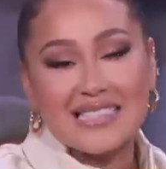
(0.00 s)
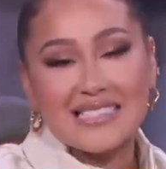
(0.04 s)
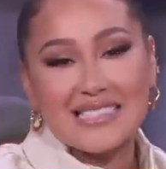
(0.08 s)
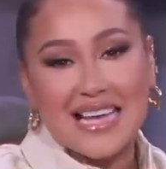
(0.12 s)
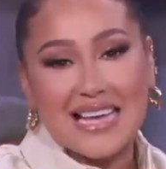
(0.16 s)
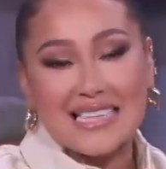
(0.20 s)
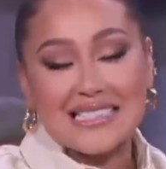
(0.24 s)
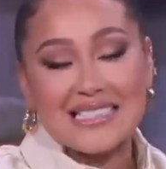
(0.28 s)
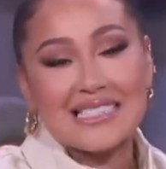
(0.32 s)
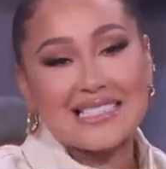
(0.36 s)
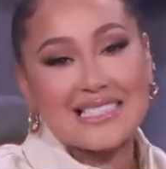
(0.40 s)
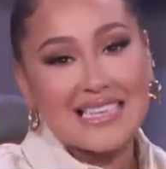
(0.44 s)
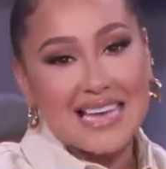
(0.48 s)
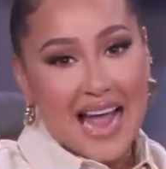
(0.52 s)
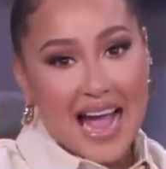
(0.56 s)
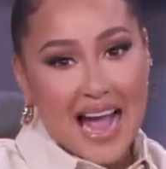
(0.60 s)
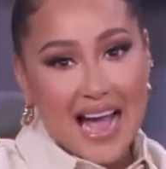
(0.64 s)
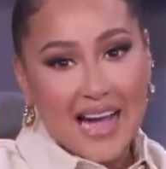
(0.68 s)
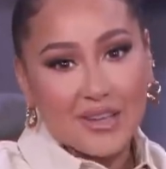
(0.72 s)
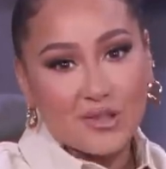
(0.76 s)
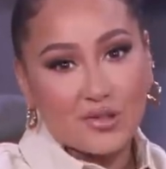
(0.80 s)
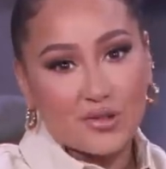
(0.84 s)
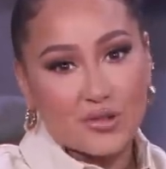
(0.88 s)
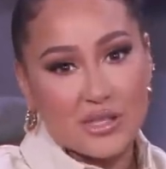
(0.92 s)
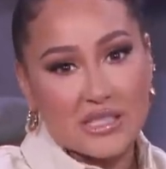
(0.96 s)
guest is an
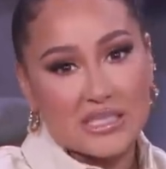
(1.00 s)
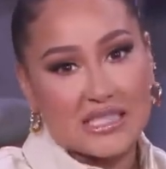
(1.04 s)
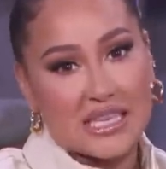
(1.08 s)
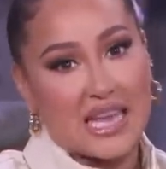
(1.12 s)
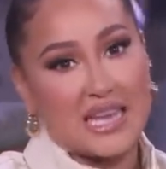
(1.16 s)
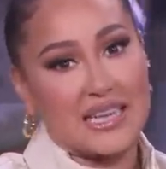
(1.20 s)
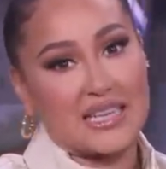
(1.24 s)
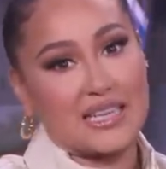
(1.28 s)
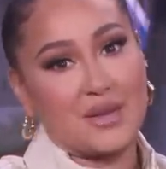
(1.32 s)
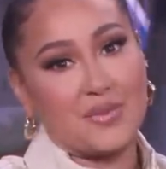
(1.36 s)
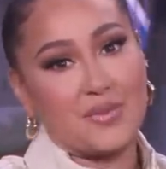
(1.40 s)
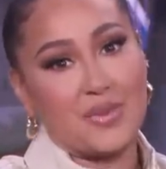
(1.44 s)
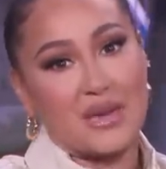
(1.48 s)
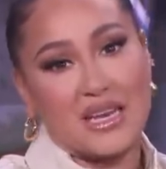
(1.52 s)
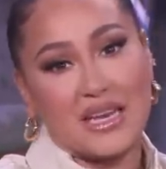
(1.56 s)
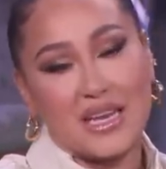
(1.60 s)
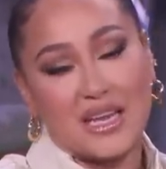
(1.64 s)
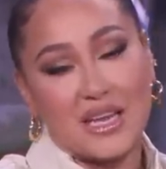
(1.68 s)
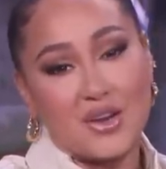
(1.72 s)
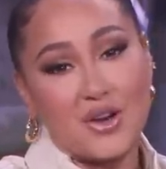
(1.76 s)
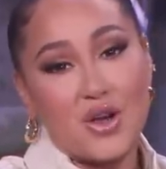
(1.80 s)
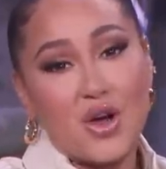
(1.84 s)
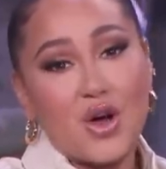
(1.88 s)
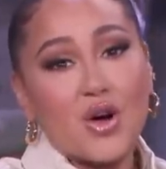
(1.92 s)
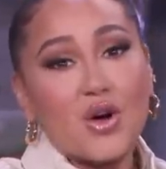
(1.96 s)
actress and
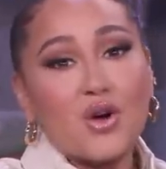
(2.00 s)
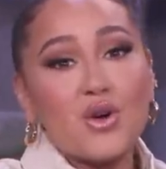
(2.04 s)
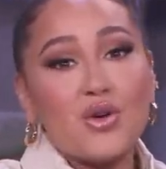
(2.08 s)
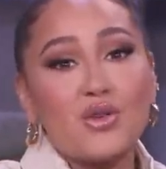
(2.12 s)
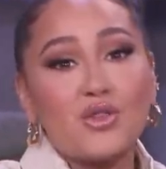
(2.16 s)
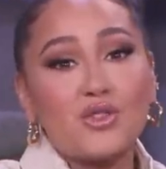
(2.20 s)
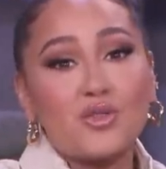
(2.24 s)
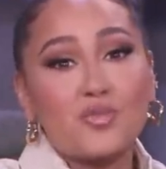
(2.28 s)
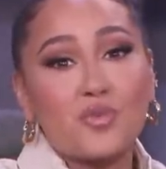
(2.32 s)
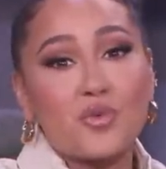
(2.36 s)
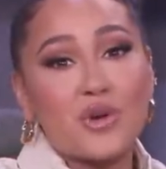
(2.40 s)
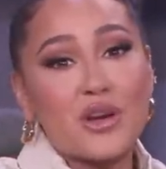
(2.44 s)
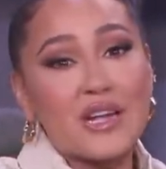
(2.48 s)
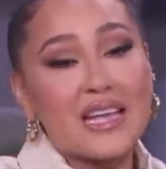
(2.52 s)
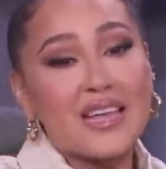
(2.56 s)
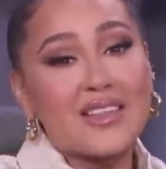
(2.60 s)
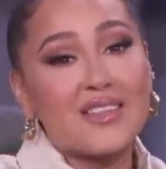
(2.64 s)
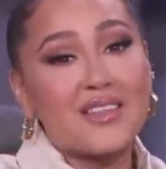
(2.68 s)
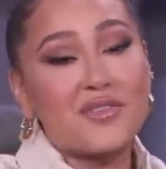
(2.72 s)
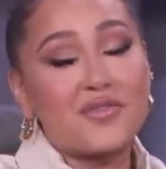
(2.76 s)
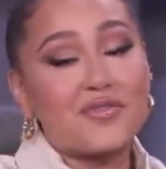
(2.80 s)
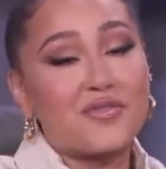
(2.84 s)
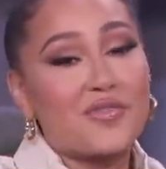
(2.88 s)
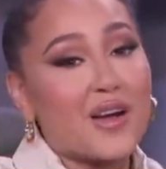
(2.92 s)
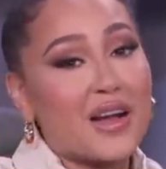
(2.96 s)
comedian who's
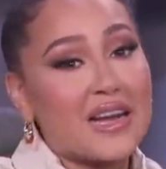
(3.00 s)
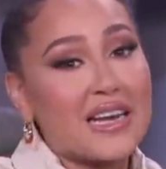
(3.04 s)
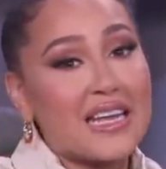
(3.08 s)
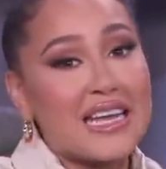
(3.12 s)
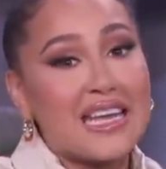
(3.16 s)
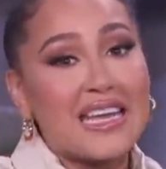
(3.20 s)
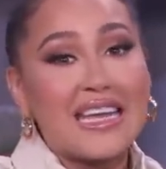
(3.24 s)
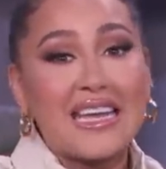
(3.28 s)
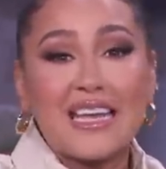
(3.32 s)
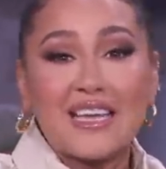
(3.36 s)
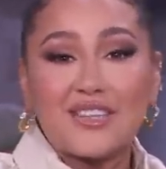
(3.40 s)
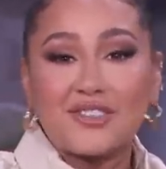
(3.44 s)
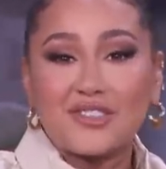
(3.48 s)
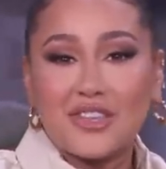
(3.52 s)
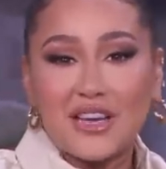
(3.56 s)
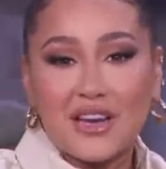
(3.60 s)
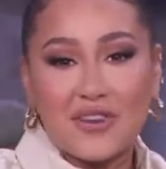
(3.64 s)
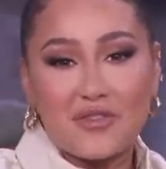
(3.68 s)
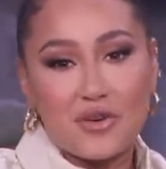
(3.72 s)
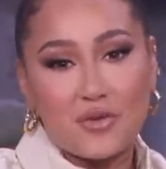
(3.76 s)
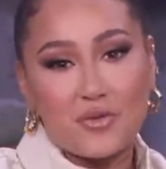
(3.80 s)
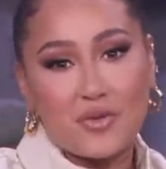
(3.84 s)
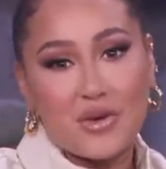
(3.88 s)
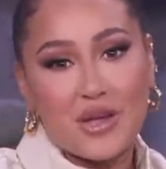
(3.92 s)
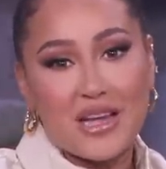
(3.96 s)
bringing the funny each and
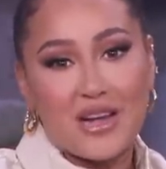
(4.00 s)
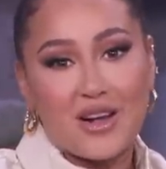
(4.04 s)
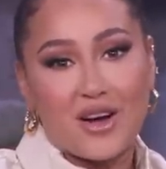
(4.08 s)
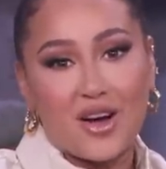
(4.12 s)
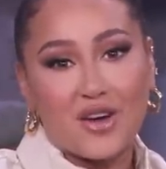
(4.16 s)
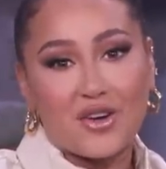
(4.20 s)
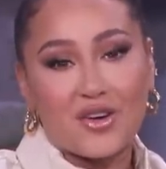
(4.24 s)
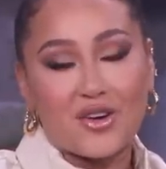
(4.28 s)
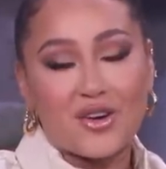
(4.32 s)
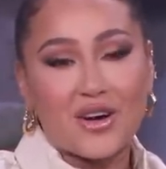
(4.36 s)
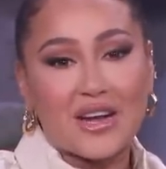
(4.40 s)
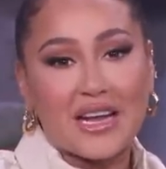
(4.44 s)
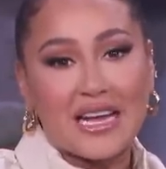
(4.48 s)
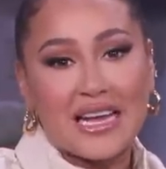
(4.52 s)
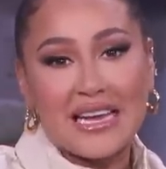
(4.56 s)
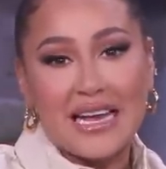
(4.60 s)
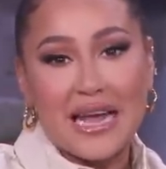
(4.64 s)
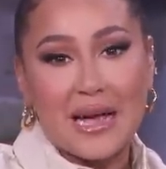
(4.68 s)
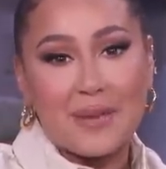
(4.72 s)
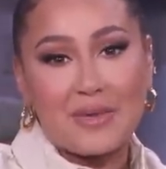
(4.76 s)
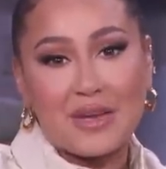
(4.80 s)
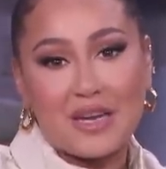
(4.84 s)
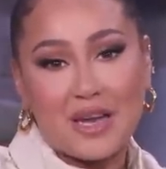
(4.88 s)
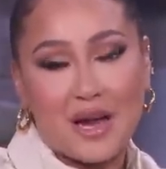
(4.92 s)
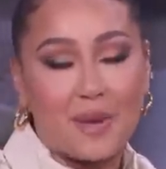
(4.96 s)
every week on her hit
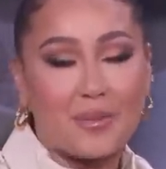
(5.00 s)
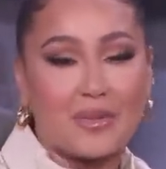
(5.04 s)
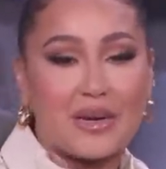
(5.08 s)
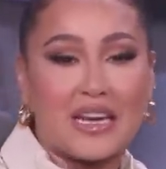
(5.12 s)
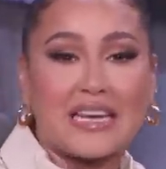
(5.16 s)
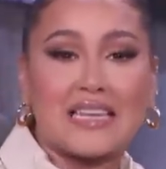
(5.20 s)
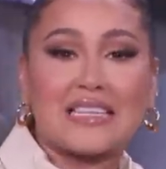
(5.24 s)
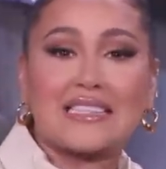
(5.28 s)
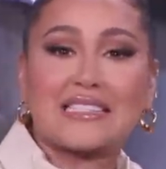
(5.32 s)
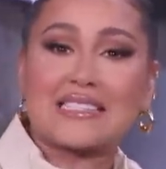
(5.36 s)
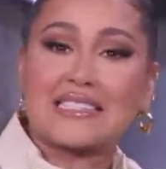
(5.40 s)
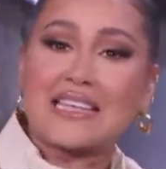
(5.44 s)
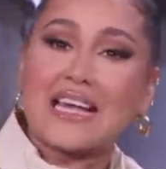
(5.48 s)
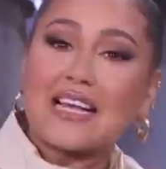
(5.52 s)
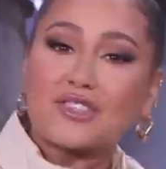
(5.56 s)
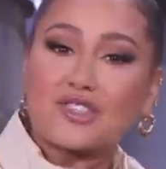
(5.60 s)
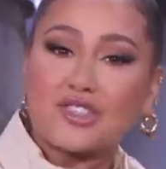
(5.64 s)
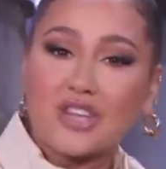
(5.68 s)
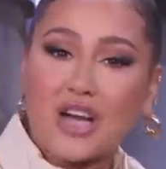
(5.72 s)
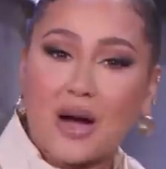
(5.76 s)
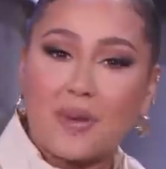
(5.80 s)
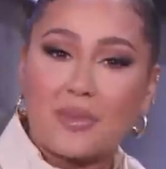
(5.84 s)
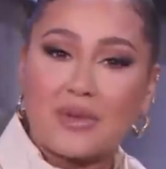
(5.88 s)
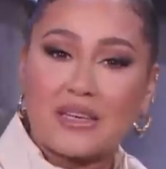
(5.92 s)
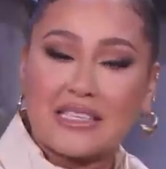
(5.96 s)
Emmy-nominated
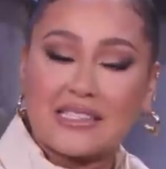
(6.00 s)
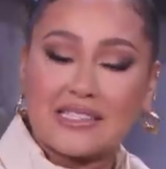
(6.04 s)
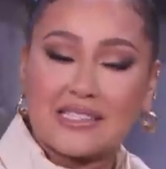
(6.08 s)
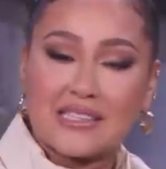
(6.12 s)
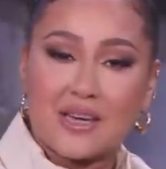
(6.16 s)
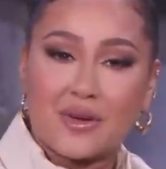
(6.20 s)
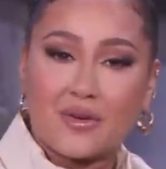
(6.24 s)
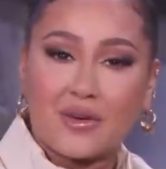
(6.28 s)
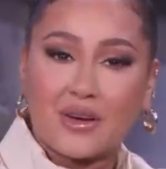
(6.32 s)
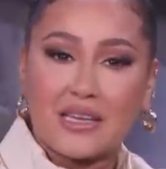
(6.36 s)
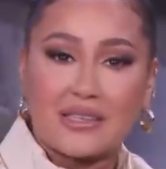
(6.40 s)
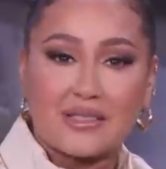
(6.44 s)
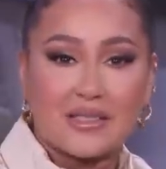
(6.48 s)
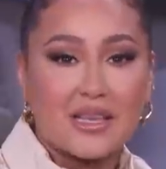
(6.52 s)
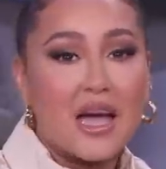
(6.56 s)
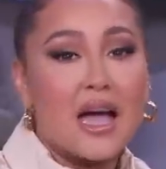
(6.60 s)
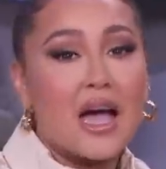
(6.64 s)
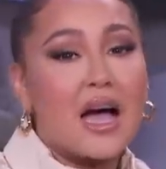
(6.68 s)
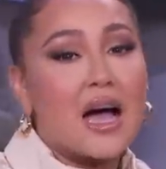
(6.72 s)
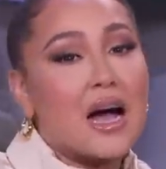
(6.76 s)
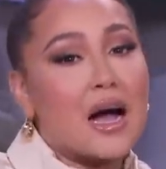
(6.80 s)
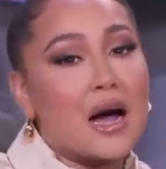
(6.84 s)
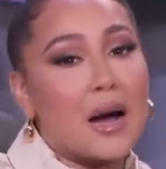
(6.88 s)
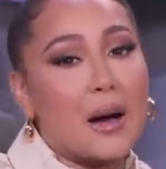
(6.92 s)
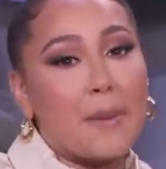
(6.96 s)
sketch comedy series,
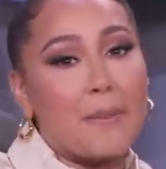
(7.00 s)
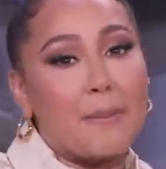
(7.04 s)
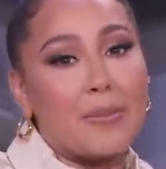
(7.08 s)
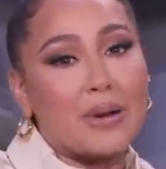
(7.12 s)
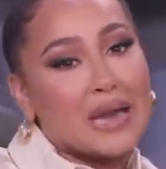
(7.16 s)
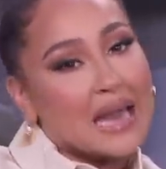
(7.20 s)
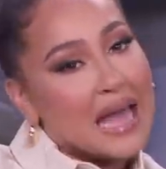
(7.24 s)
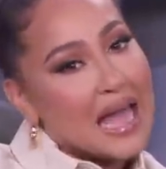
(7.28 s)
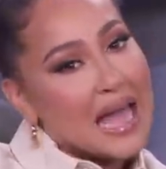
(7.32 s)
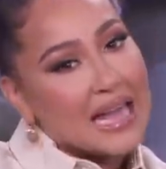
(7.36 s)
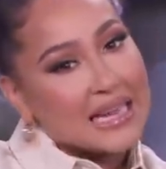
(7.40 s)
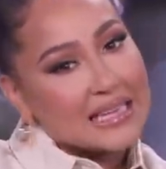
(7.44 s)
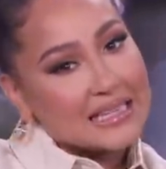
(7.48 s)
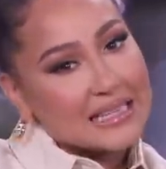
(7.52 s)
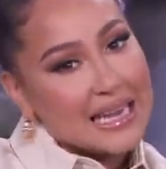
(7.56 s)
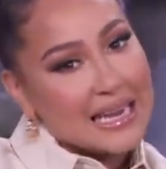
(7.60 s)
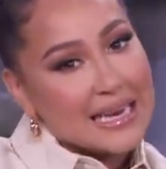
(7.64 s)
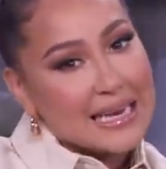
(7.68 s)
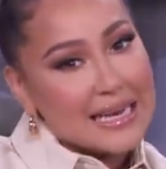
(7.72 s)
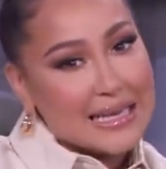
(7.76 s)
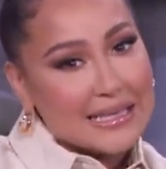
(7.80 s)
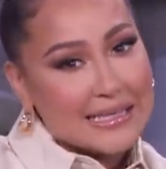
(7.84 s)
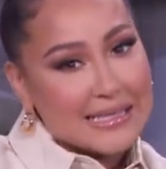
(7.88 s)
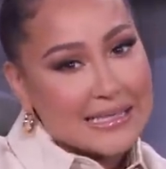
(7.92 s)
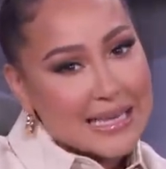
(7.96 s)
A Black
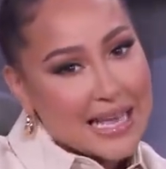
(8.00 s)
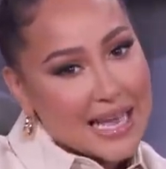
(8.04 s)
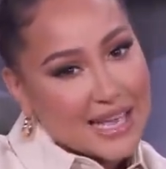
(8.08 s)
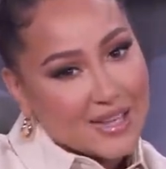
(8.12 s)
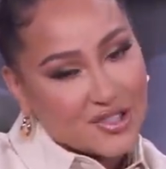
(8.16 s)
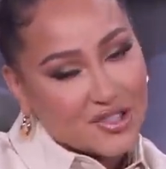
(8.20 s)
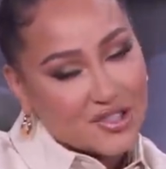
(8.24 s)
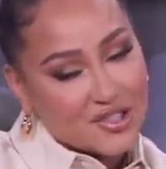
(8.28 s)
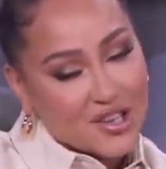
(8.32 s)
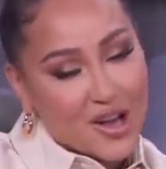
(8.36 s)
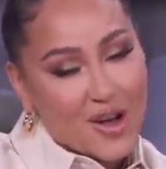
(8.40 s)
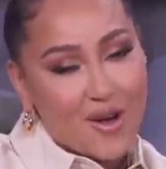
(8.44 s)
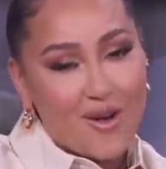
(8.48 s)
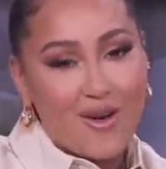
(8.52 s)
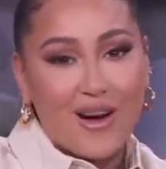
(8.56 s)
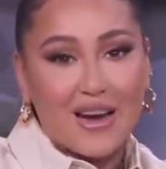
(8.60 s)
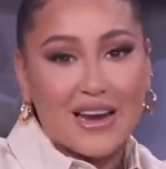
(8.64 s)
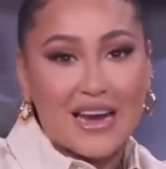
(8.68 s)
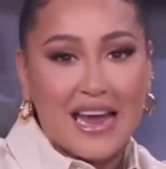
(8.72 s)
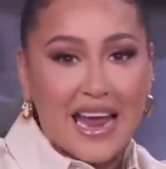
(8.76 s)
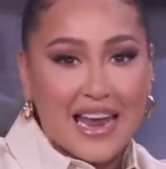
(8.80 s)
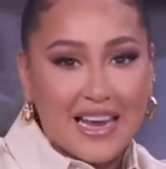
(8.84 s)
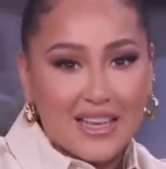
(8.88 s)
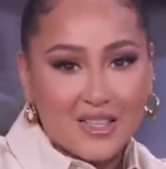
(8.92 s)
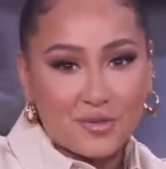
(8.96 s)
Lady Sketch Show
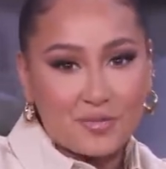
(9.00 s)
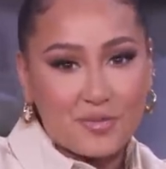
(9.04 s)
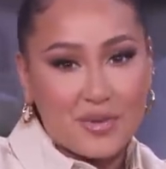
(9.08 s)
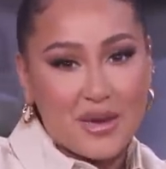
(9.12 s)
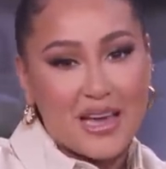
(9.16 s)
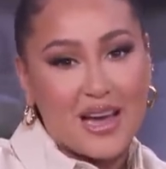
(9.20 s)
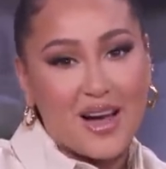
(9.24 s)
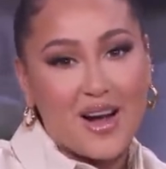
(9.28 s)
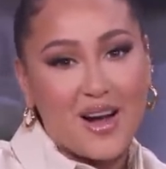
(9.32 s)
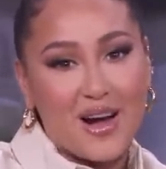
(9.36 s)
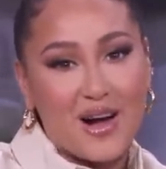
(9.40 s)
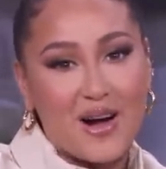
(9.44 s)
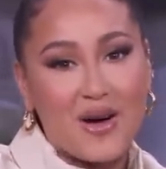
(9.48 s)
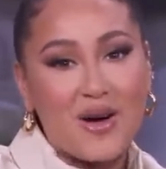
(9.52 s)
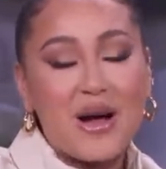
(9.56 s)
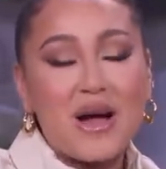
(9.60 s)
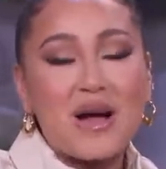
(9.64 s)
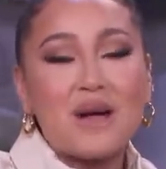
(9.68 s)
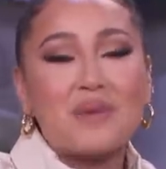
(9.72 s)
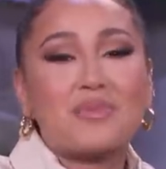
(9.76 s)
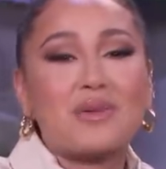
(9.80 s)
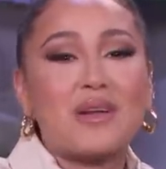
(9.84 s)
on HBO.